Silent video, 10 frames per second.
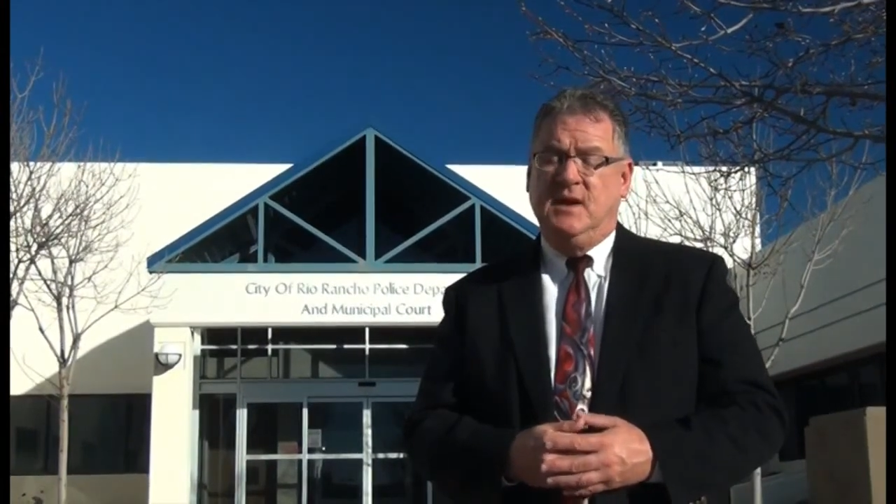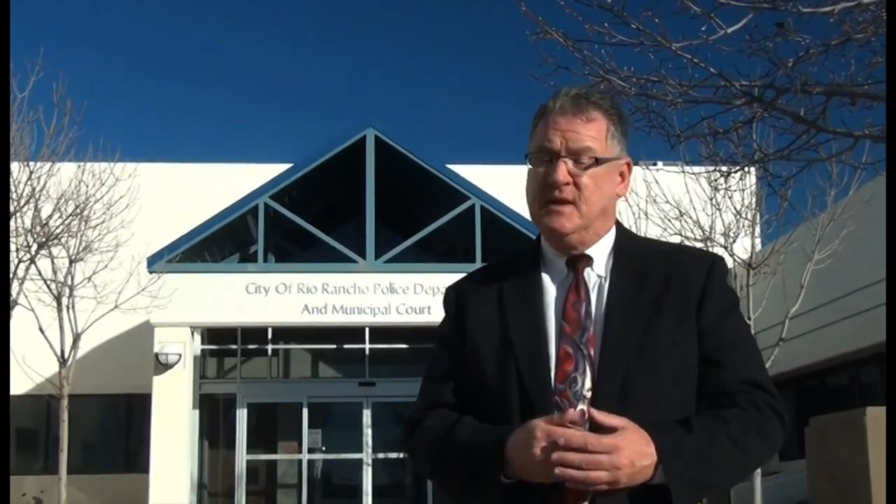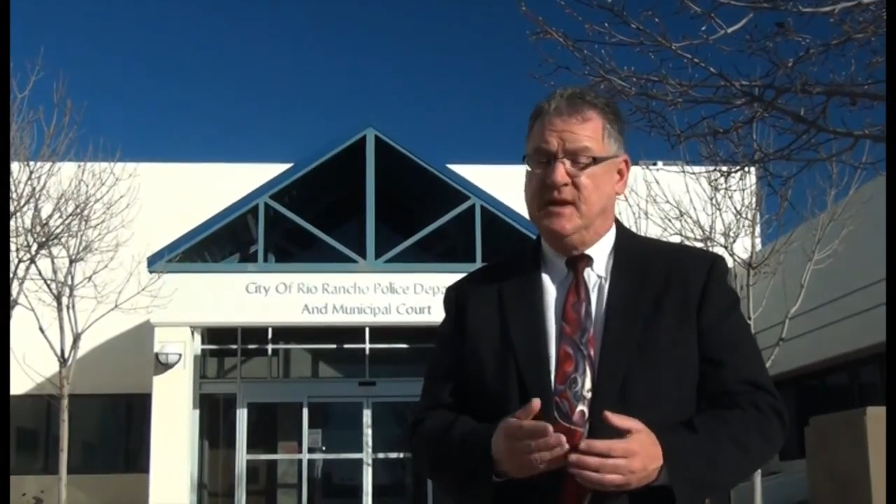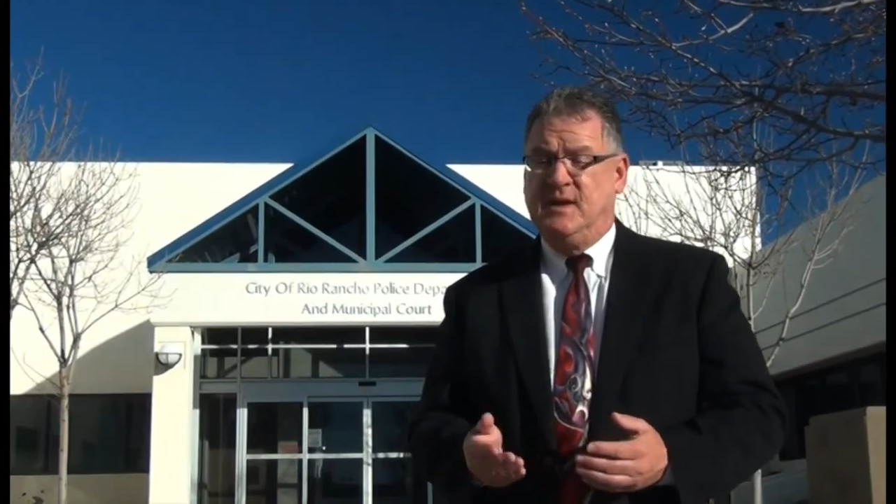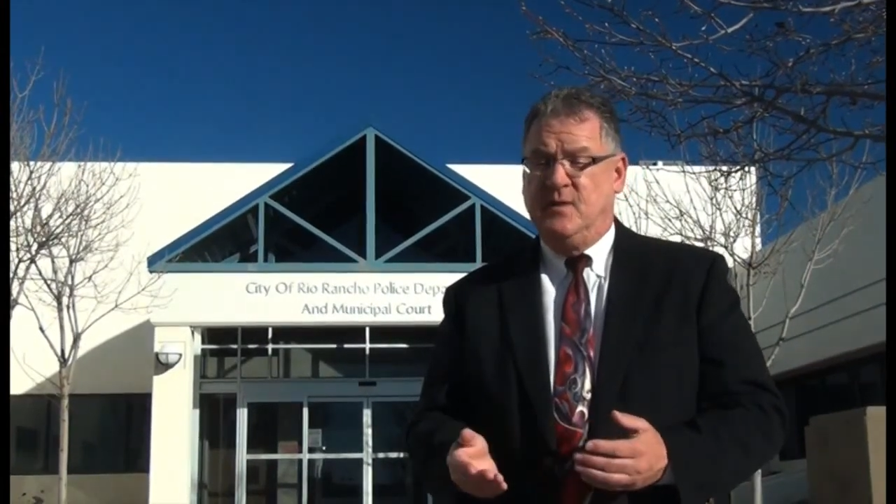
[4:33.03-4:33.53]

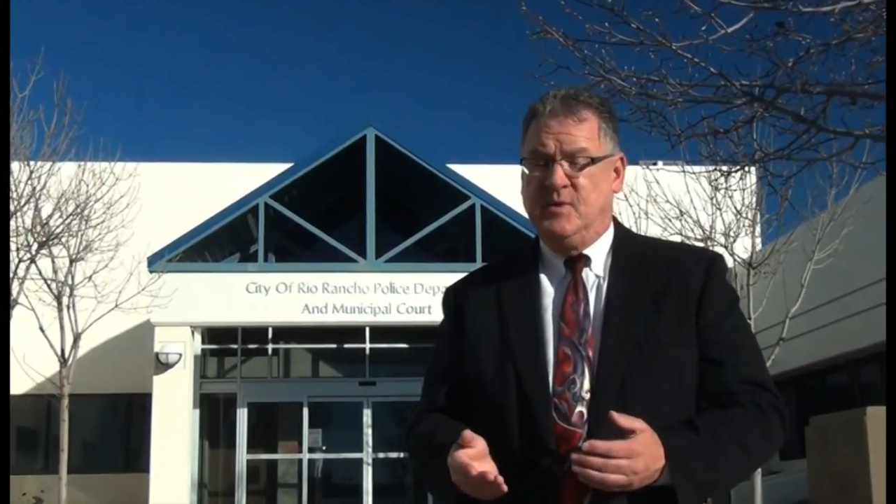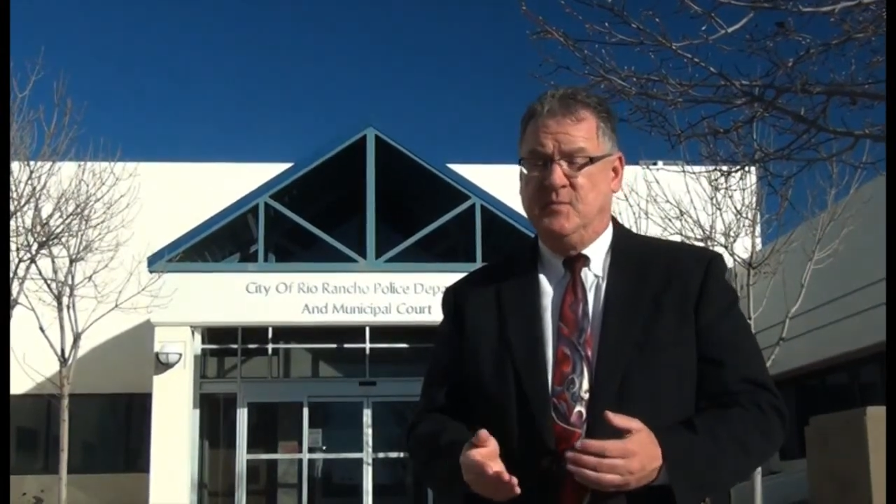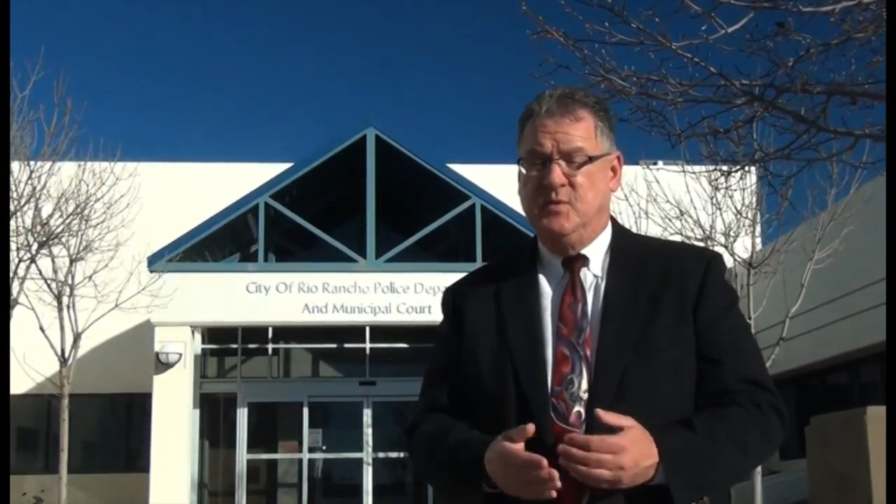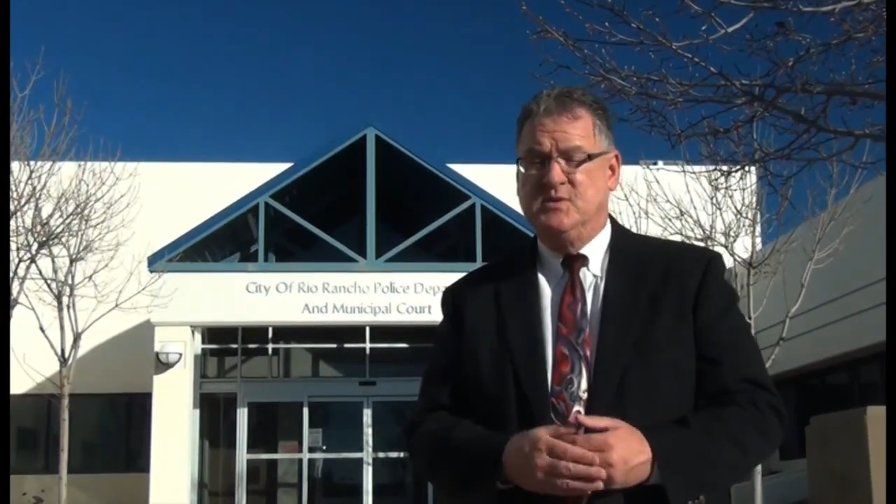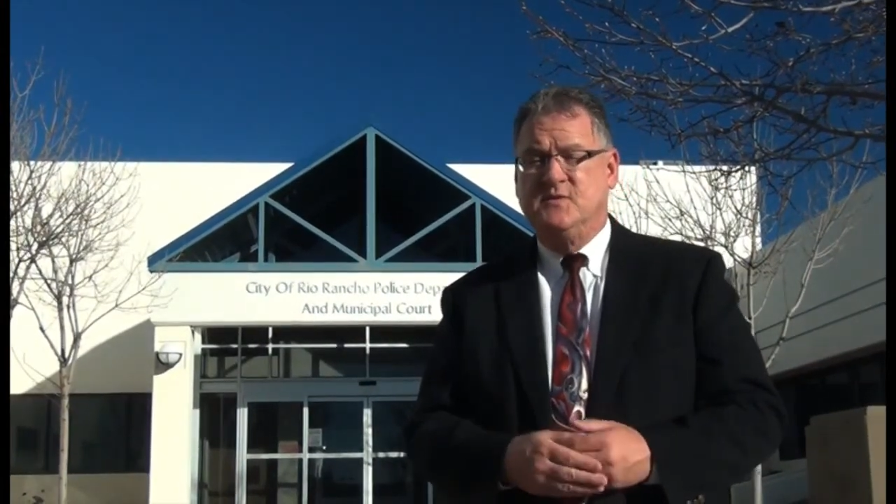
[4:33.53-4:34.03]
Again, I'm
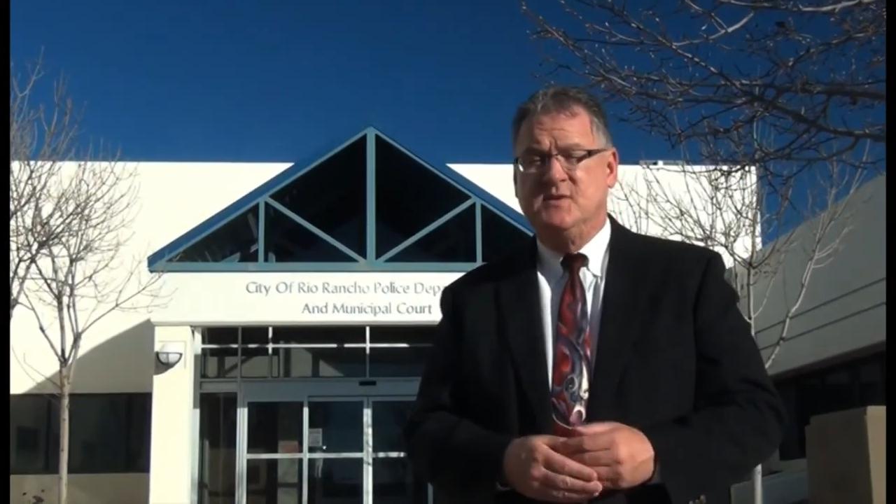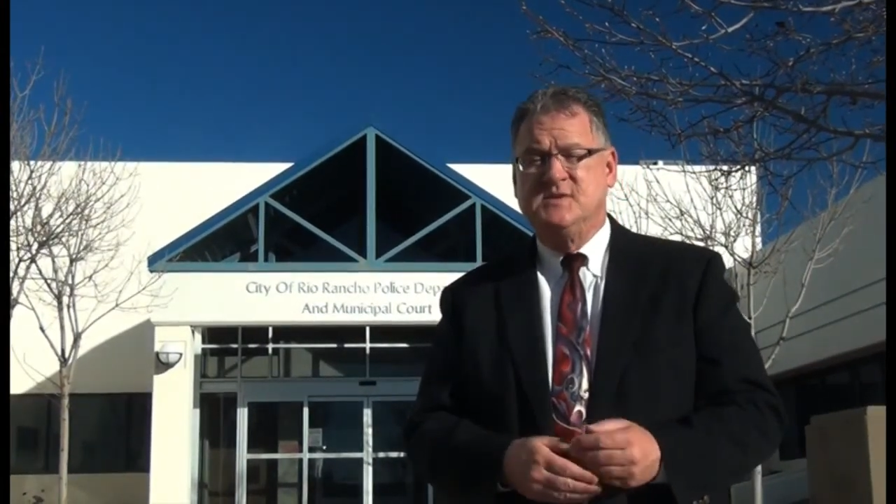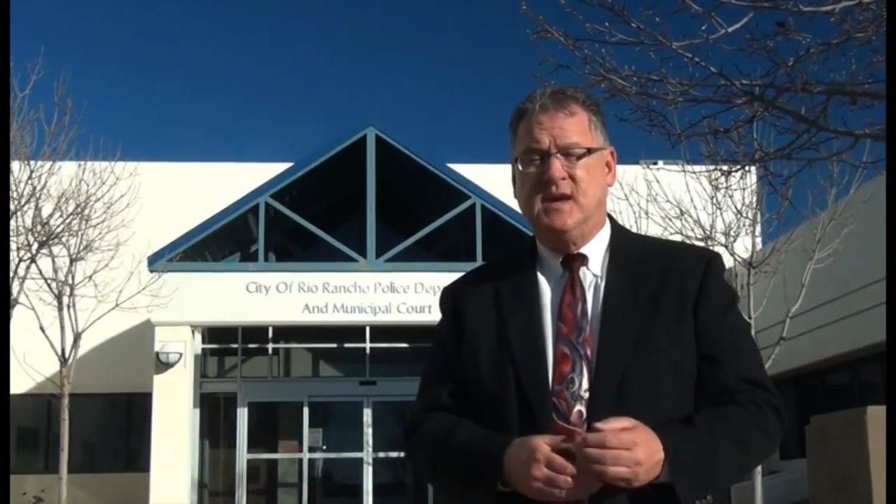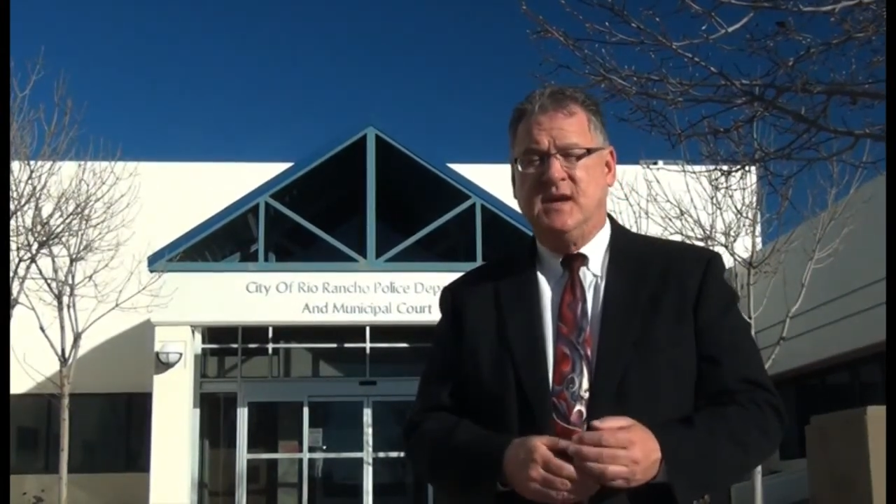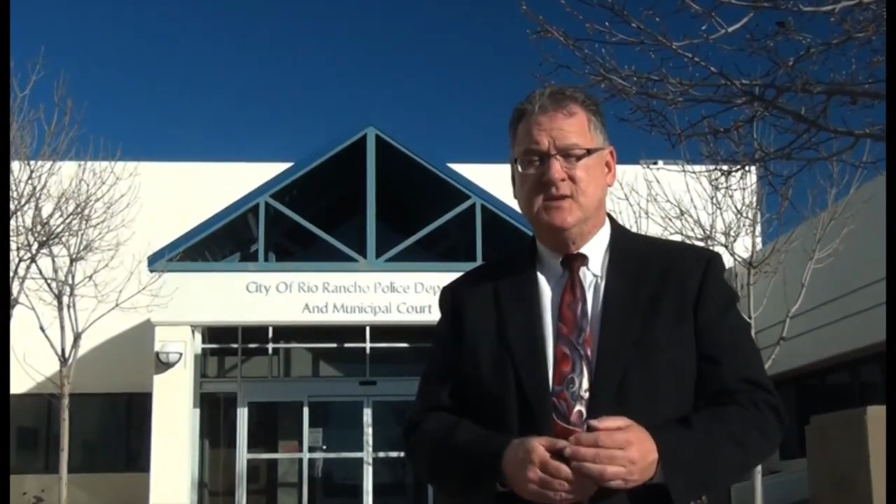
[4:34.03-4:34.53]
going to push for a
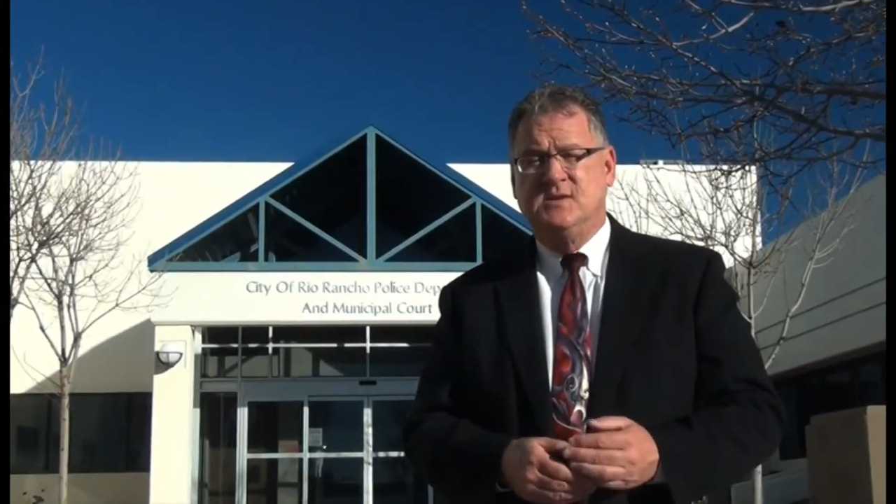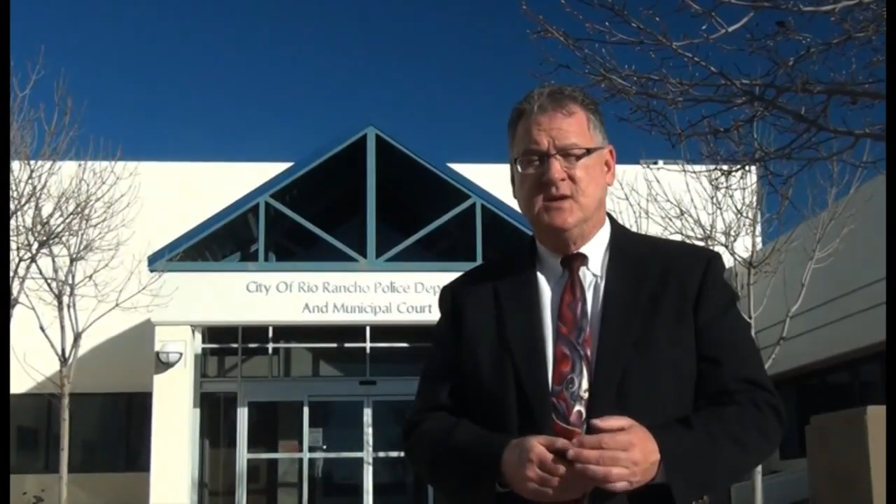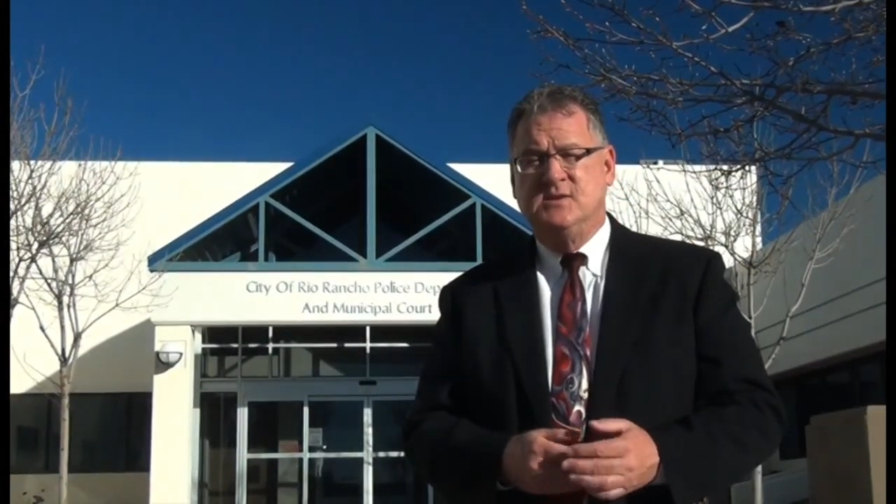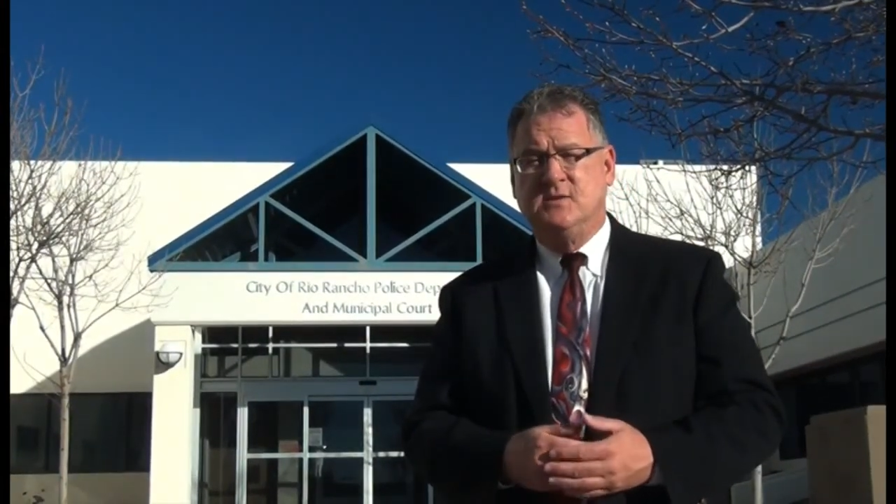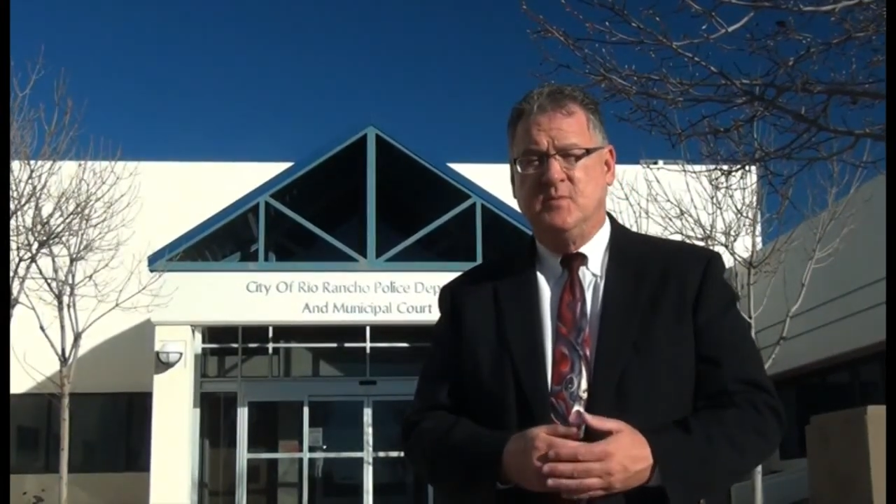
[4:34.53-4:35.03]
second judge,